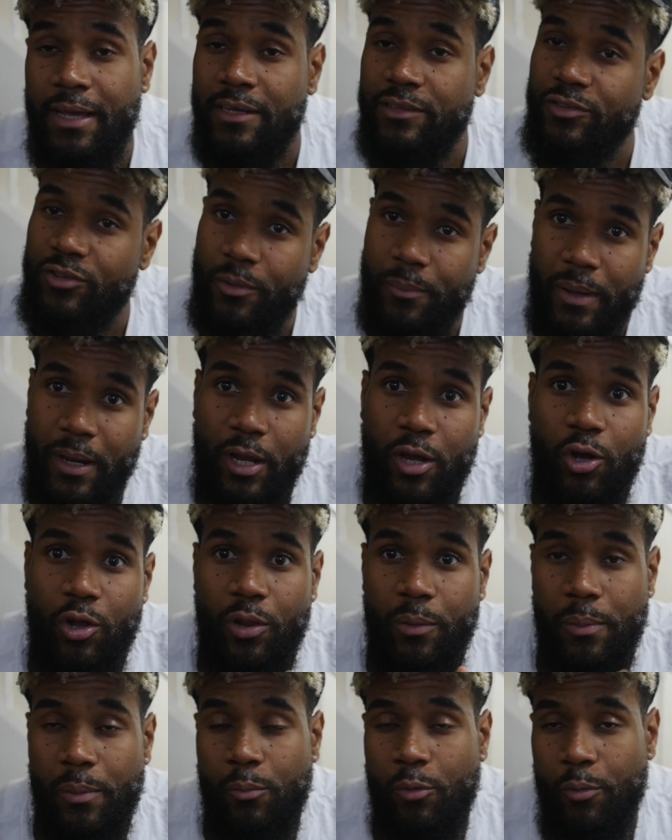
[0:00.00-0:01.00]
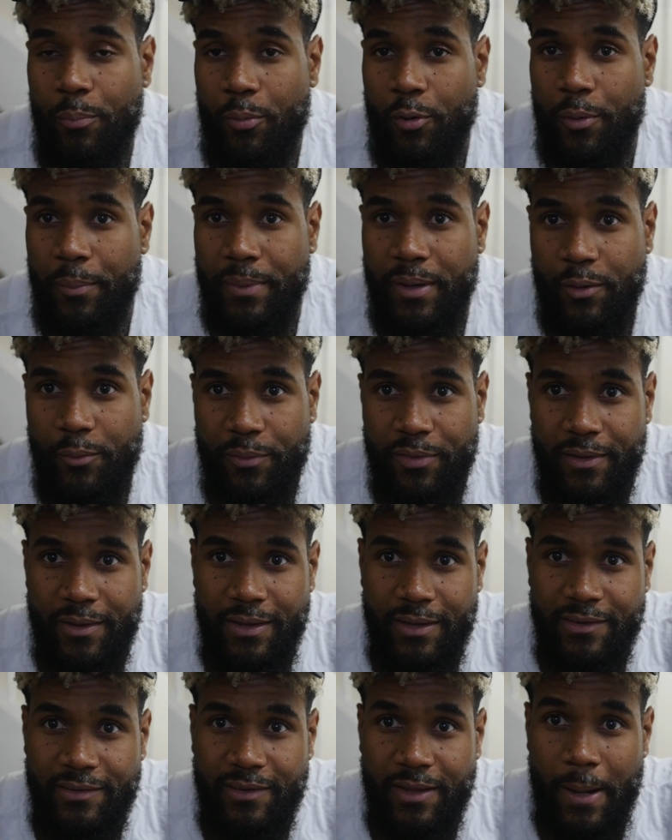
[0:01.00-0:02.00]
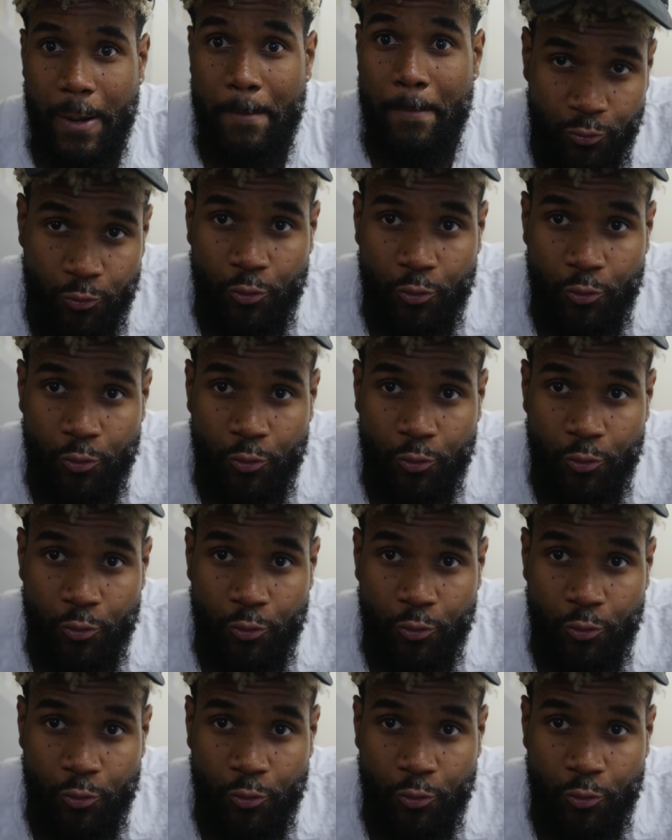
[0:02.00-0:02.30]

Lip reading: So I might go a little bit more permanent with it next time.